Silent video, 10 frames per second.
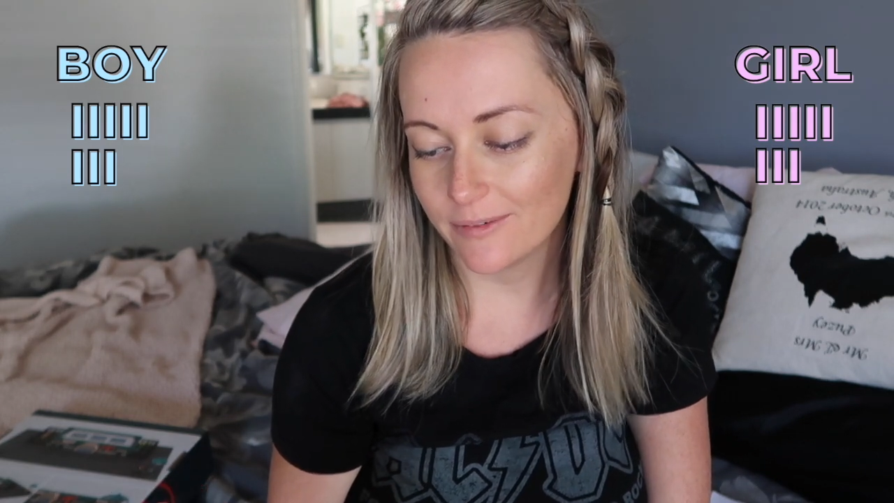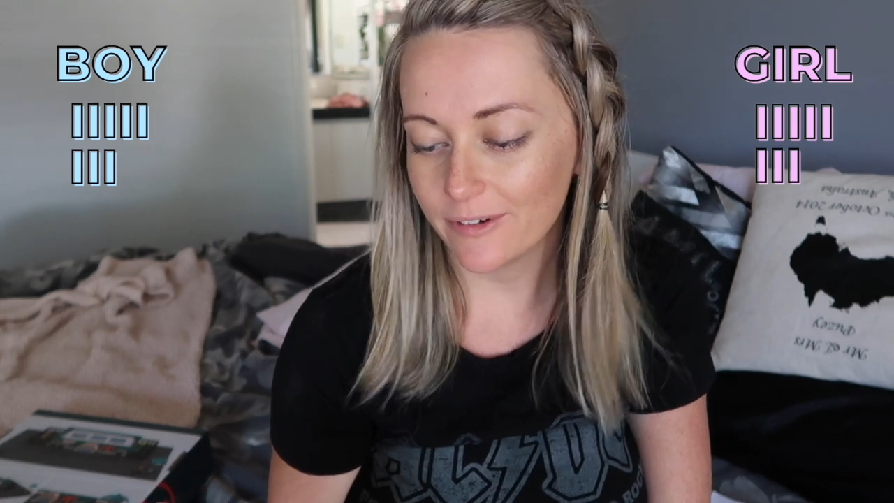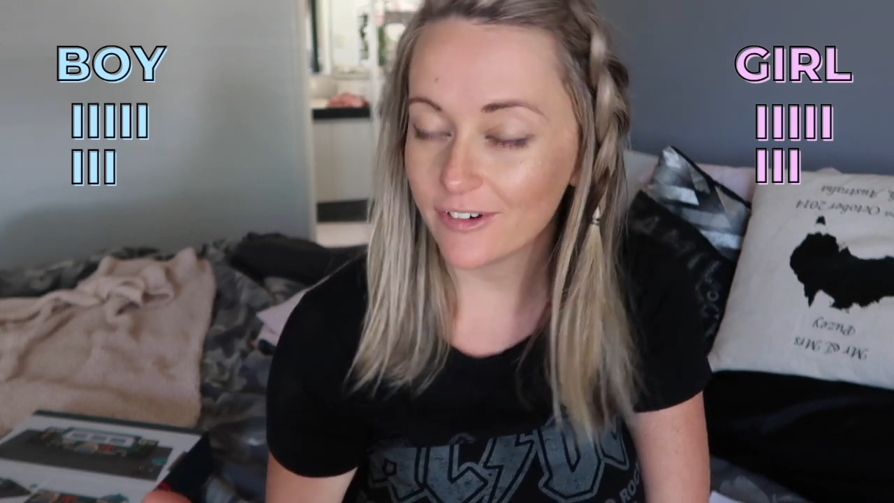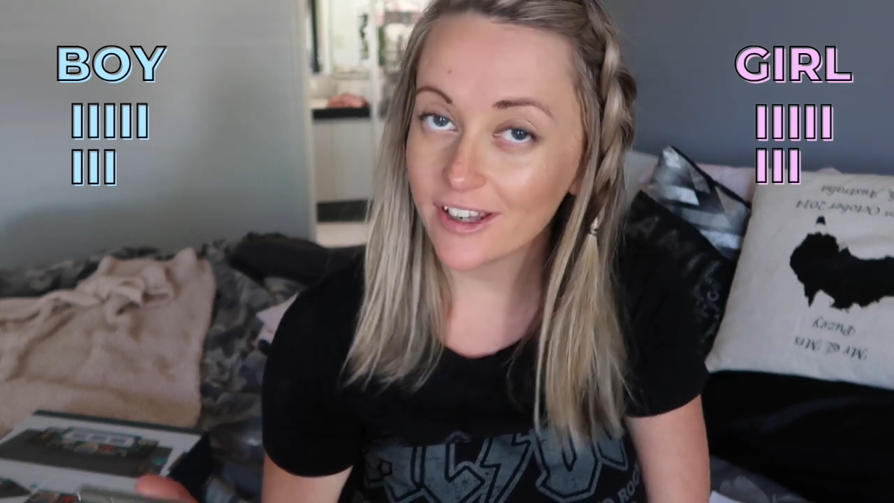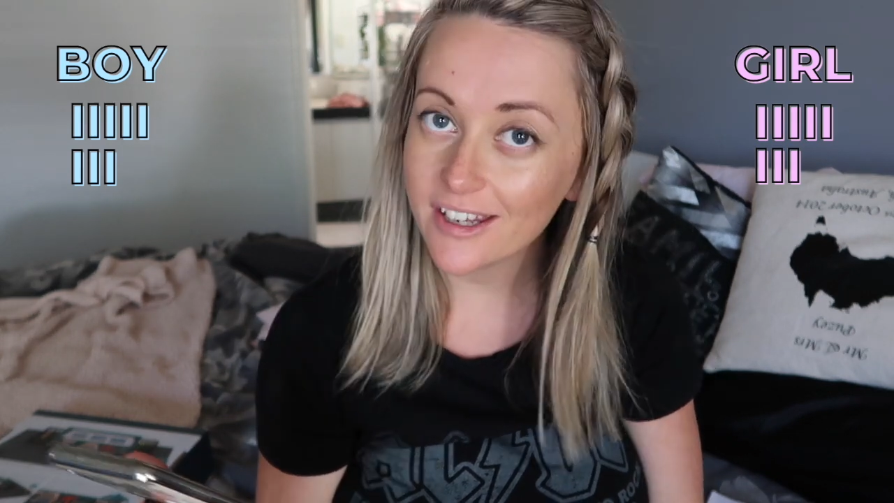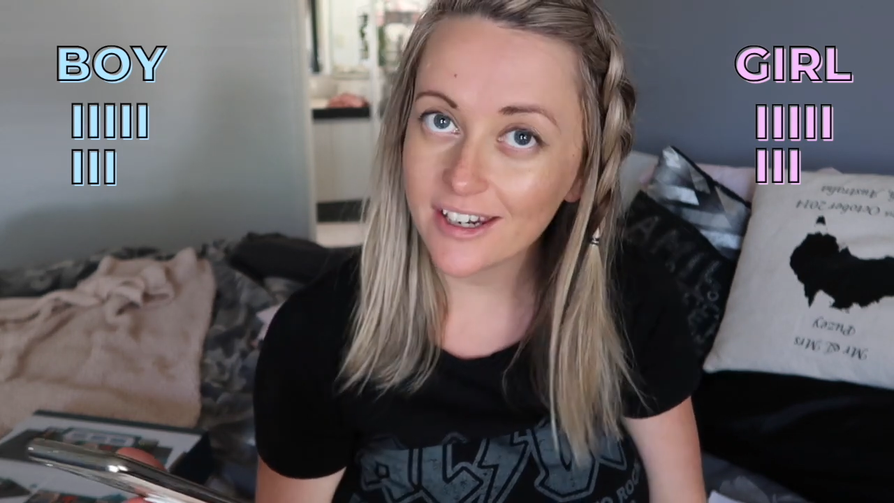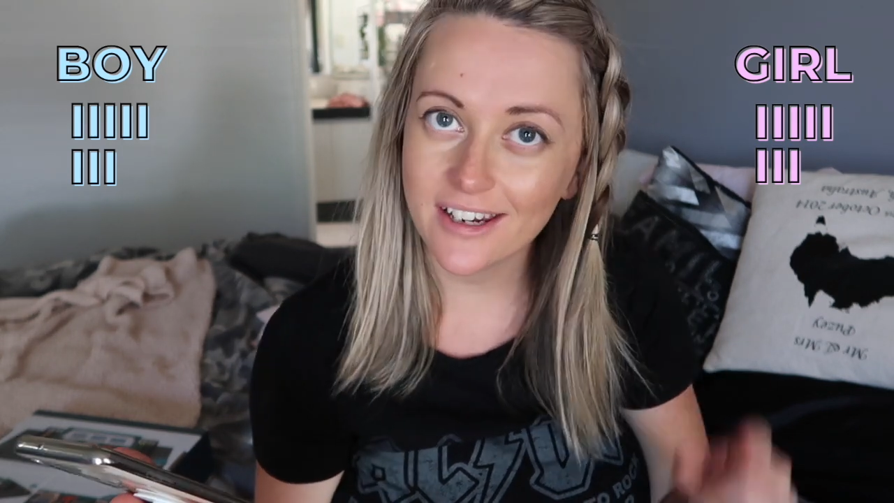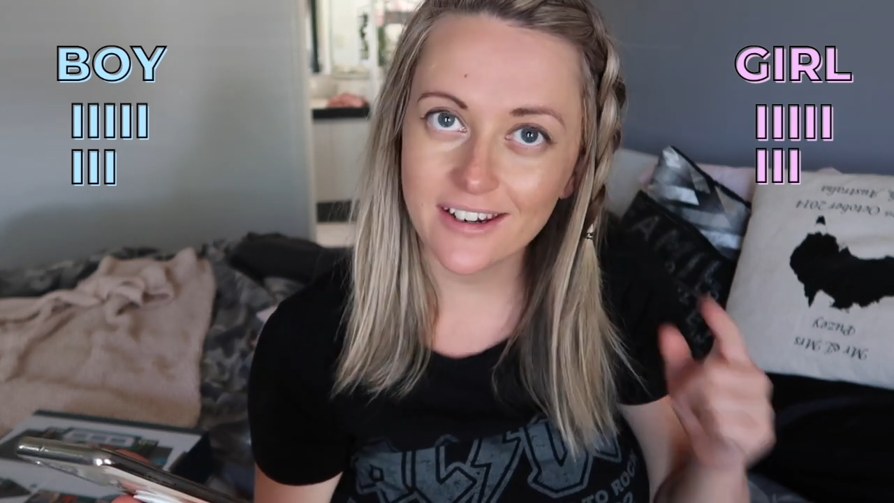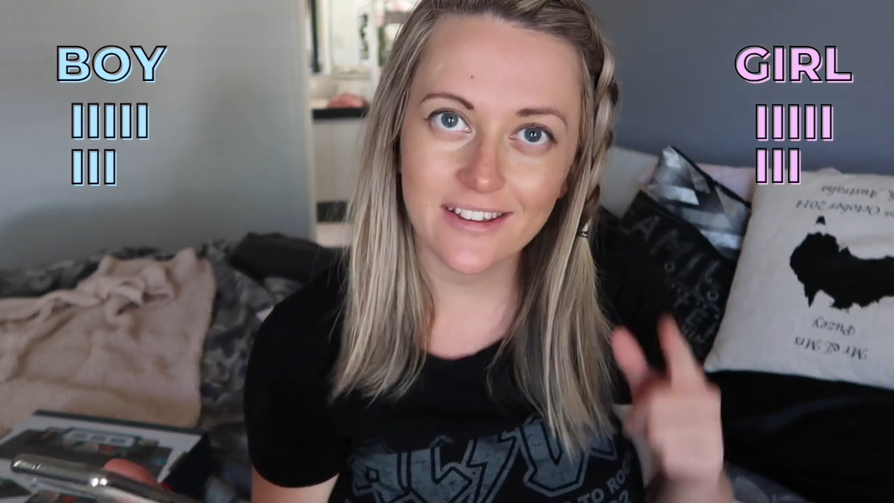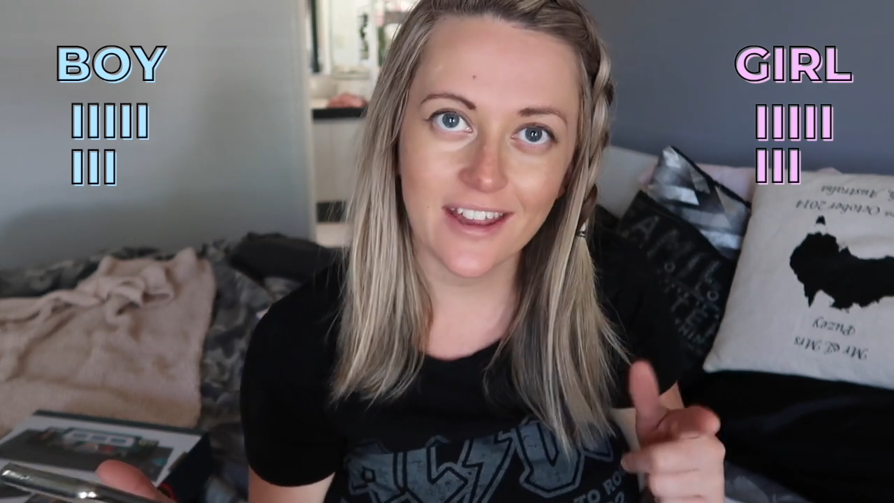We really
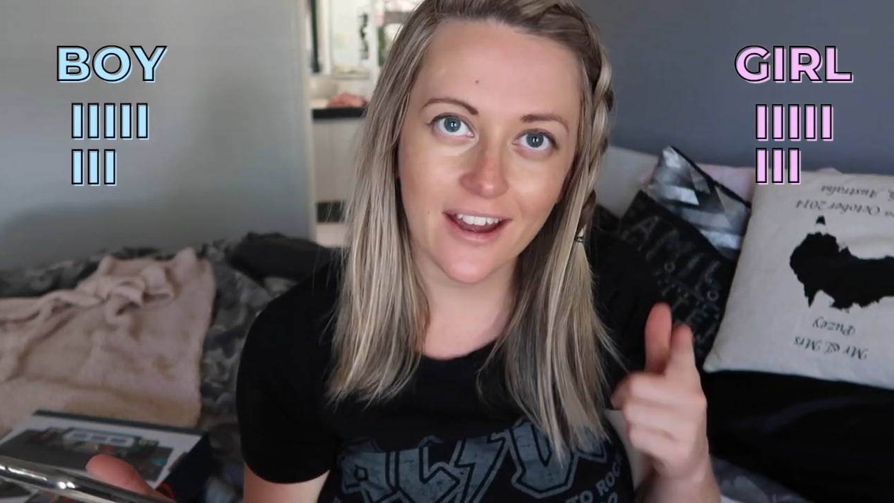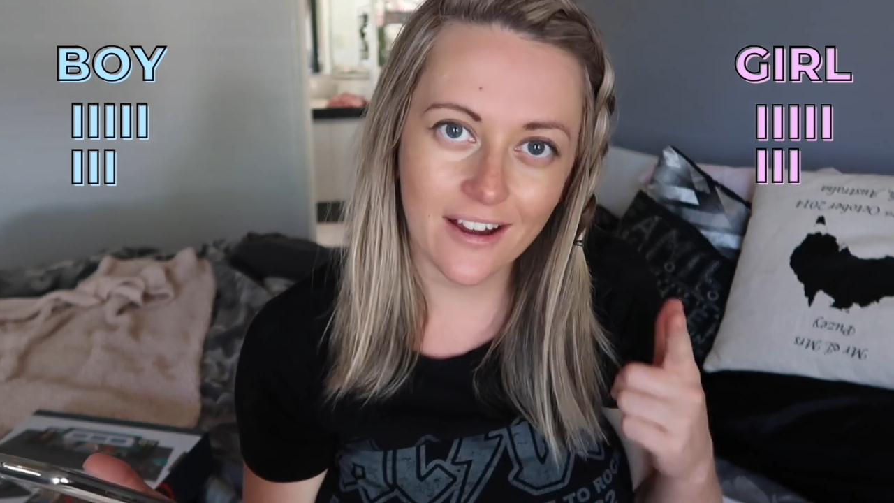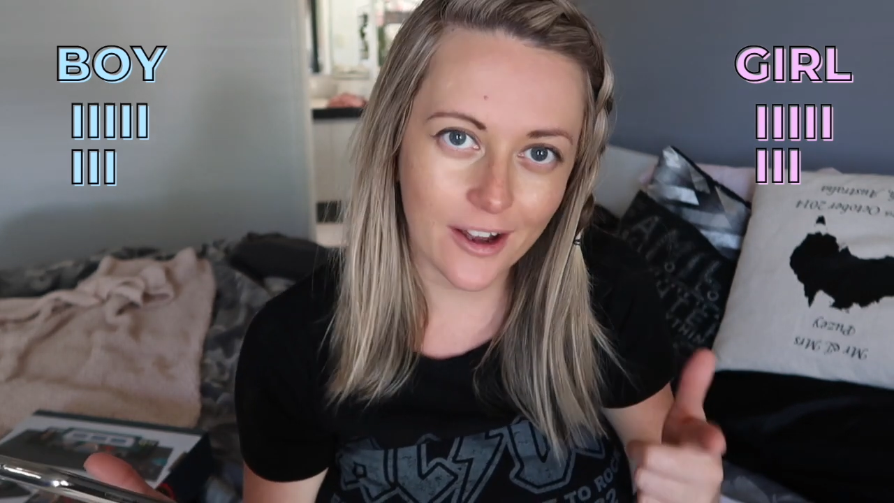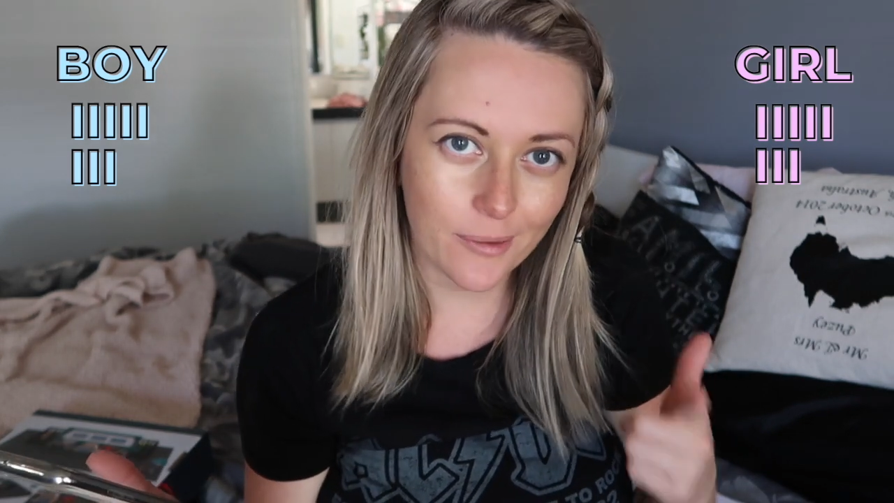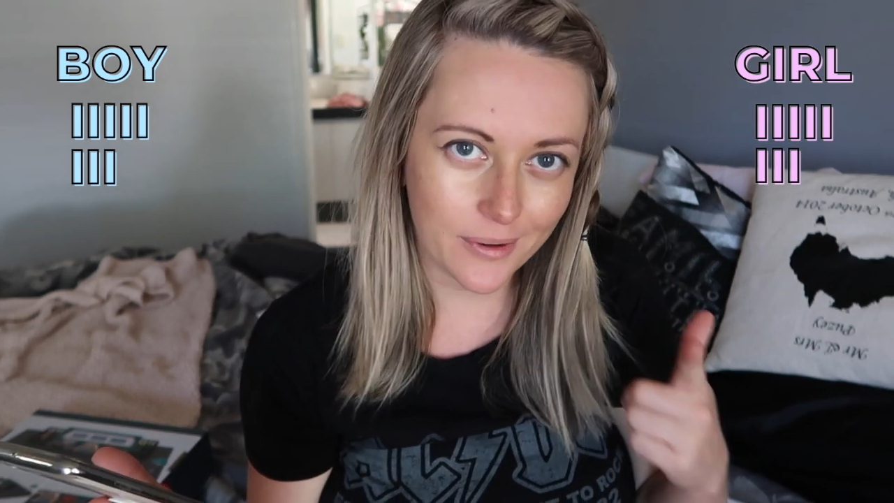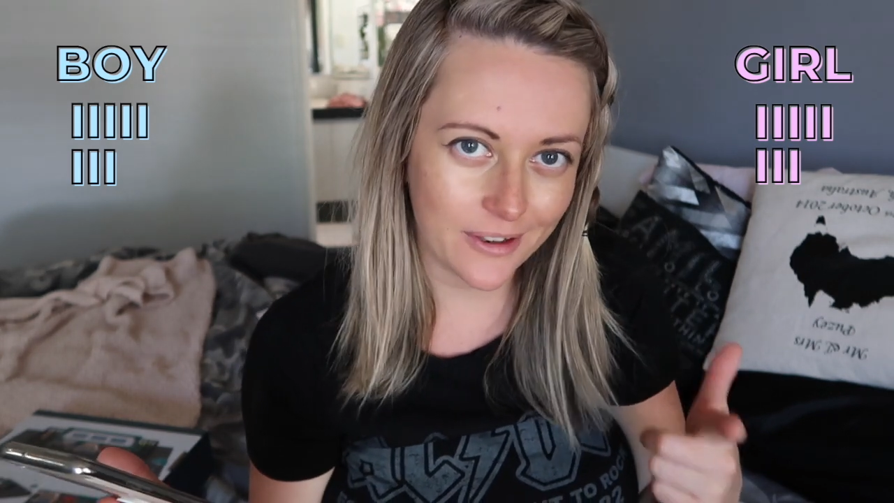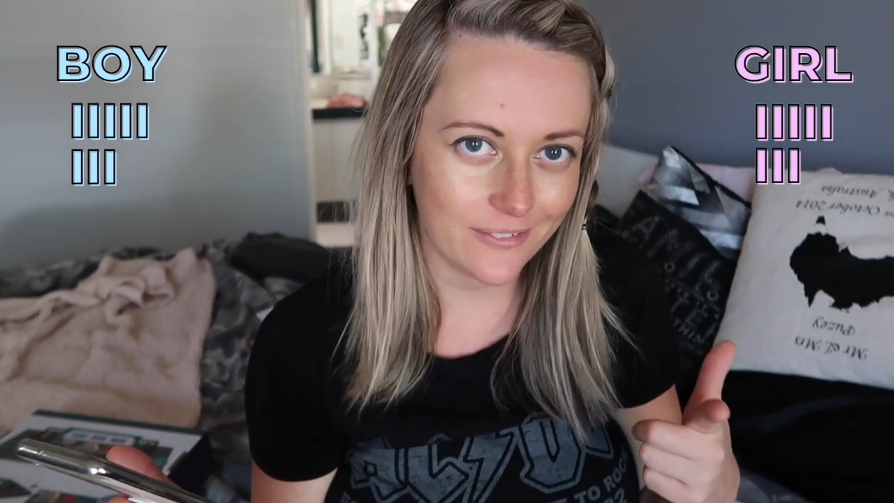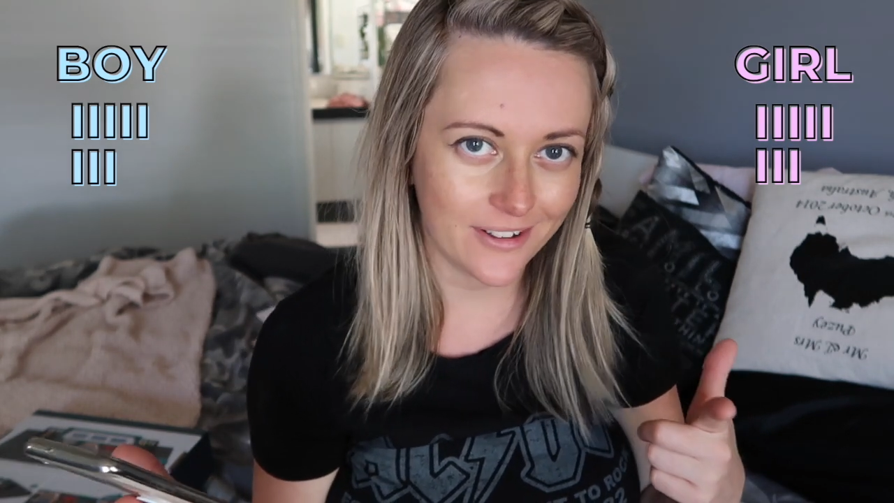needed that heartbeat